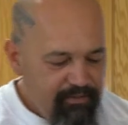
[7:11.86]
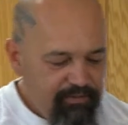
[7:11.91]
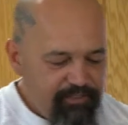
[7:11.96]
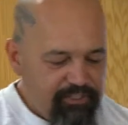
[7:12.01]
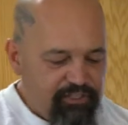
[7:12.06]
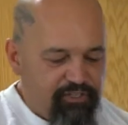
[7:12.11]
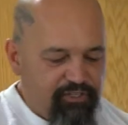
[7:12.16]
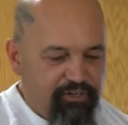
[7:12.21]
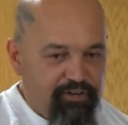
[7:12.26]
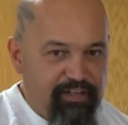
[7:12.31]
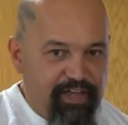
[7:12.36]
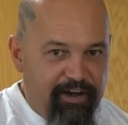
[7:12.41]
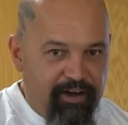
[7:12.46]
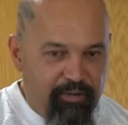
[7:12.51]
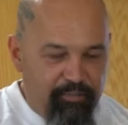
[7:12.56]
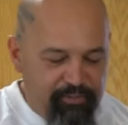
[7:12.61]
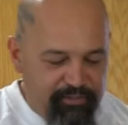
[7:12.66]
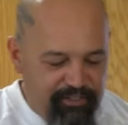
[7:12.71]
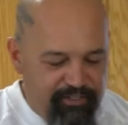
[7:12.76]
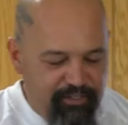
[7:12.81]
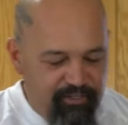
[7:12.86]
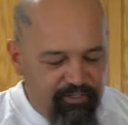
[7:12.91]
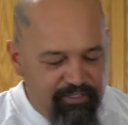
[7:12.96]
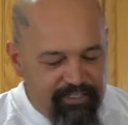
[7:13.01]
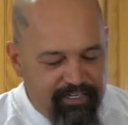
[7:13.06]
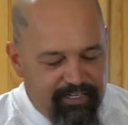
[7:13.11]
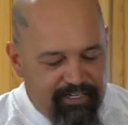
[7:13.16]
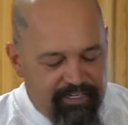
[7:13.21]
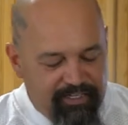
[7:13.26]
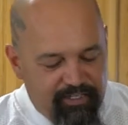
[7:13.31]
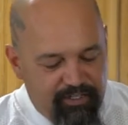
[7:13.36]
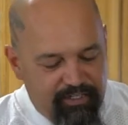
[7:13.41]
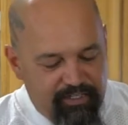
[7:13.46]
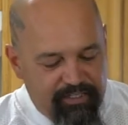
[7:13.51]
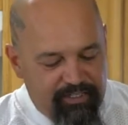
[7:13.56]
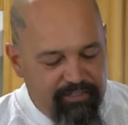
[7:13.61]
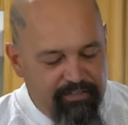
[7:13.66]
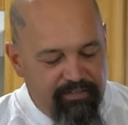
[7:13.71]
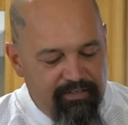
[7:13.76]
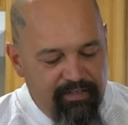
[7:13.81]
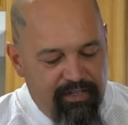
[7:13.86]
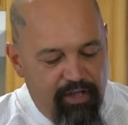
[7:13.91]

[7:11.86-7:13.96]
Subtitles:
Stir that up a little and get it cooking.